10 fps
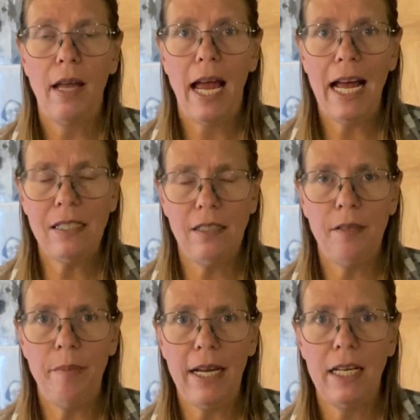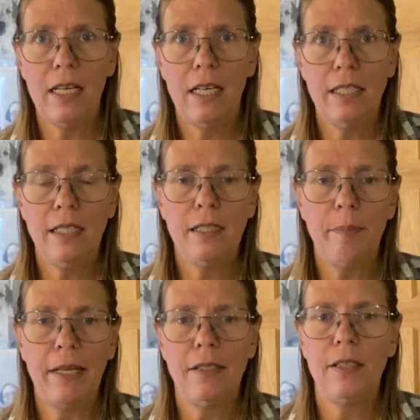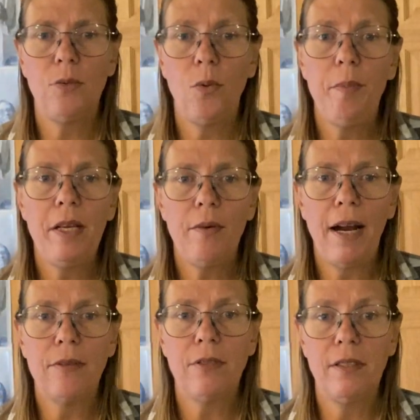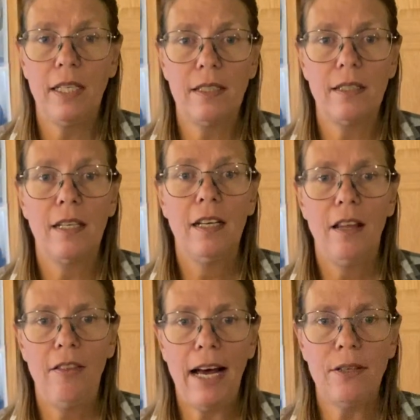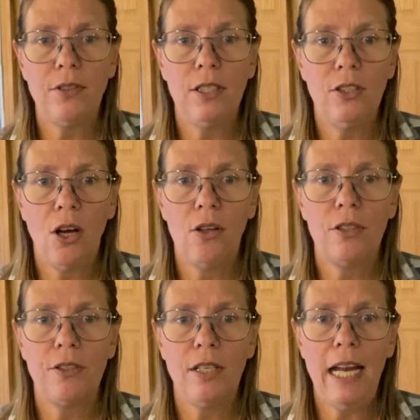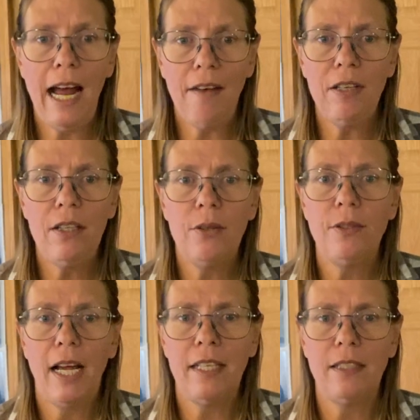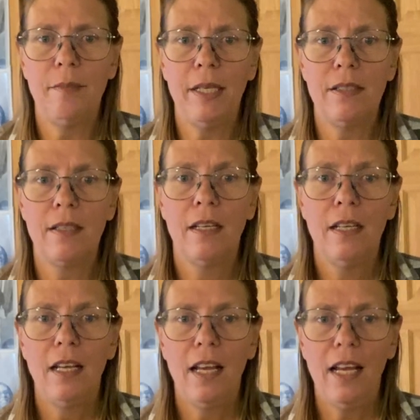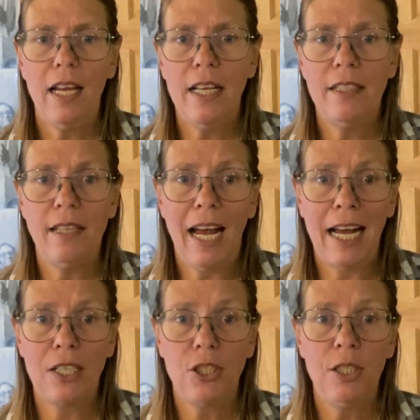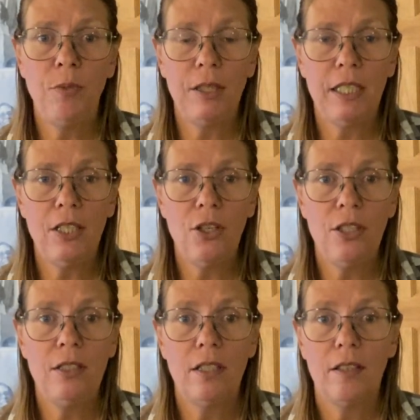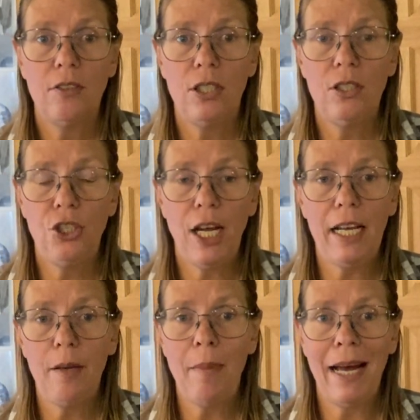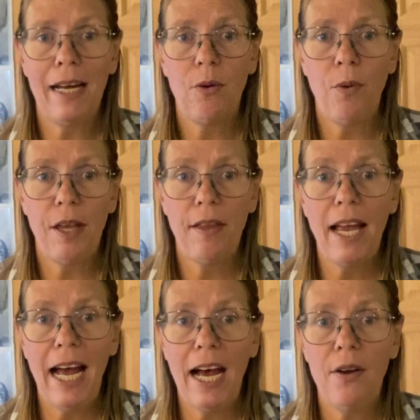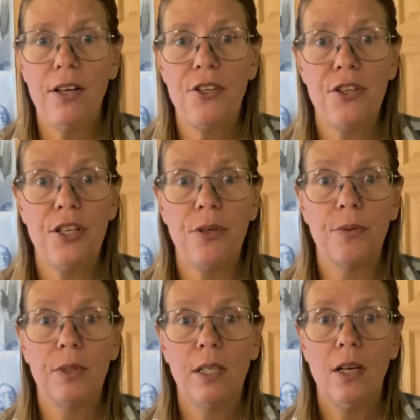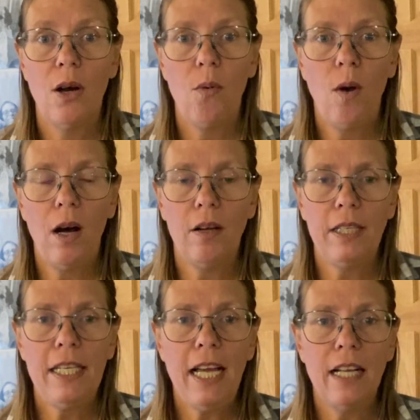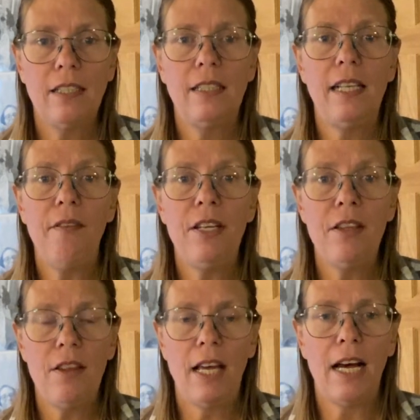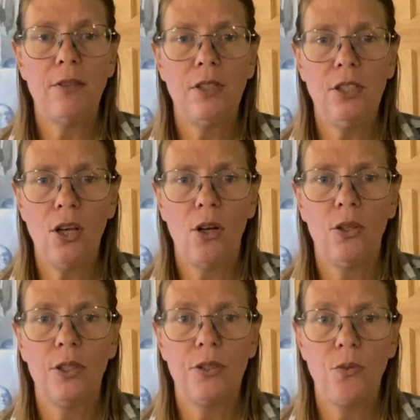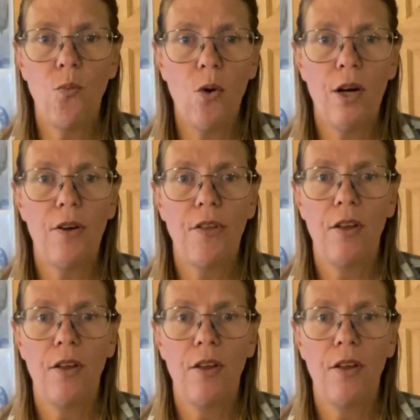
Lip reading: estimated his expenses will be around $6,000. And having those estimates is actually really good to check back with, how did you do? Well, he had $7,000 worth